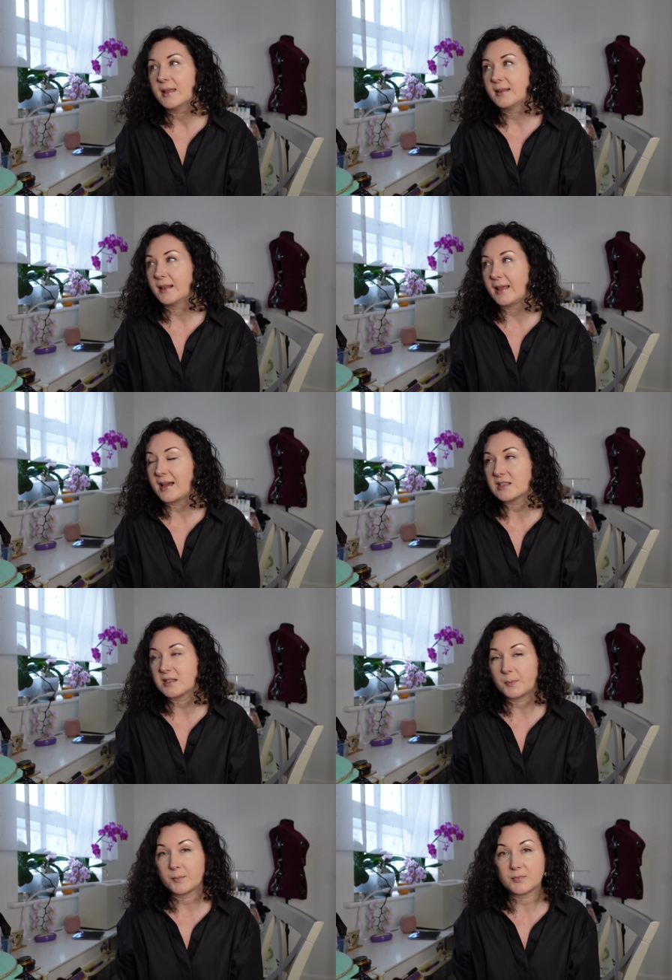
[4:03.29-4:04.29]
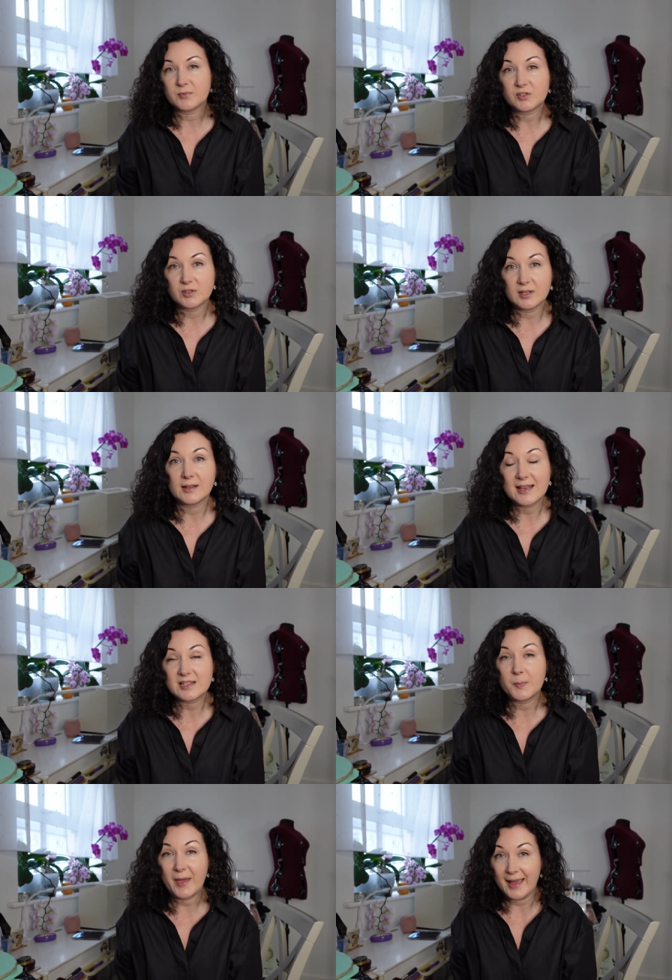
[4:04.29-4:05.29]
The last the
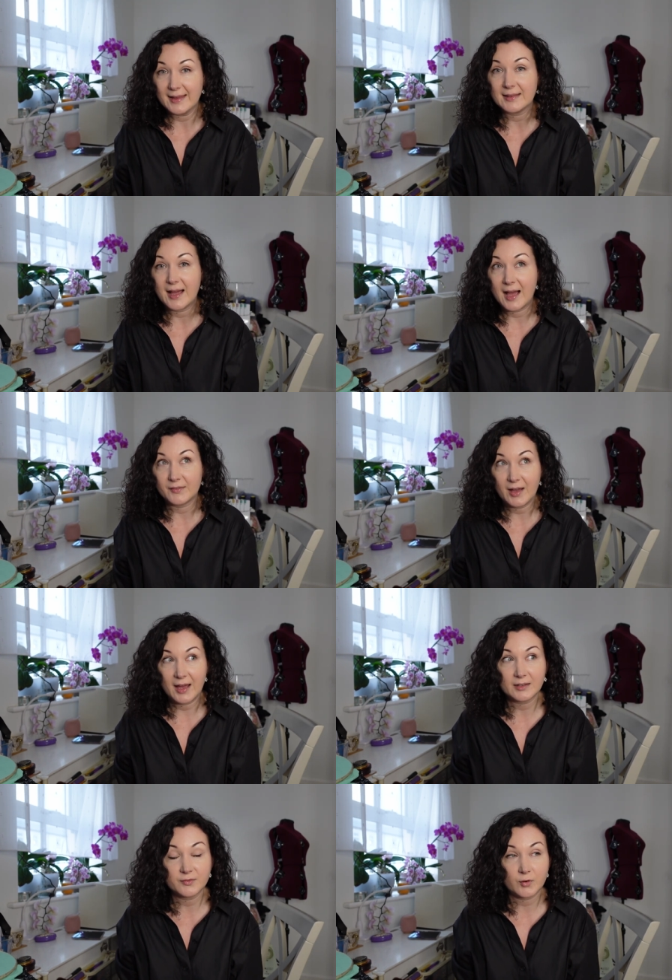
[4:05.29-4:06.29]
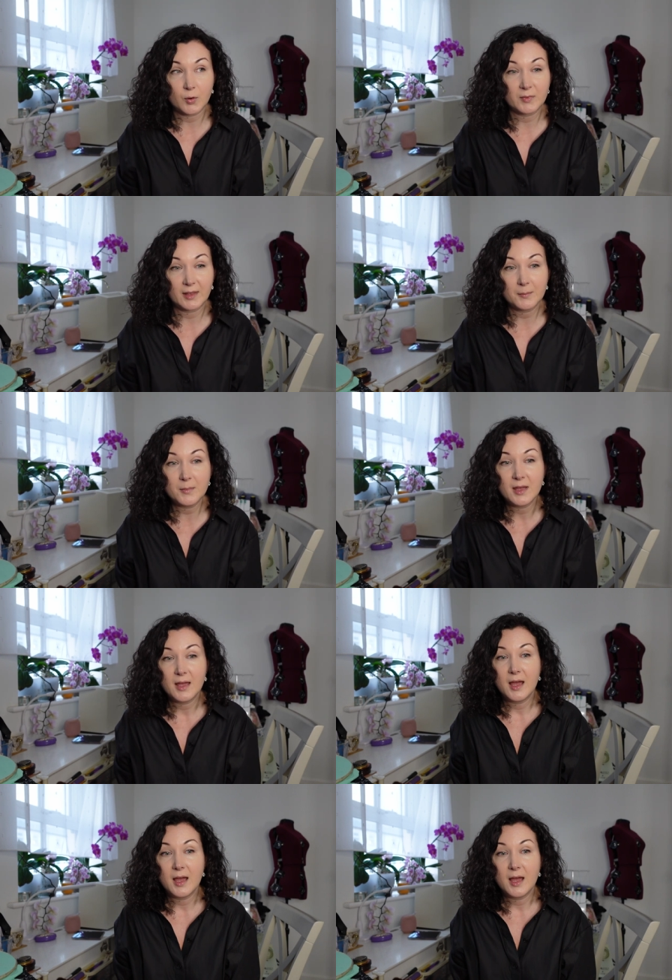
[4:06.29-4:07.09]
last pay that I've had from them,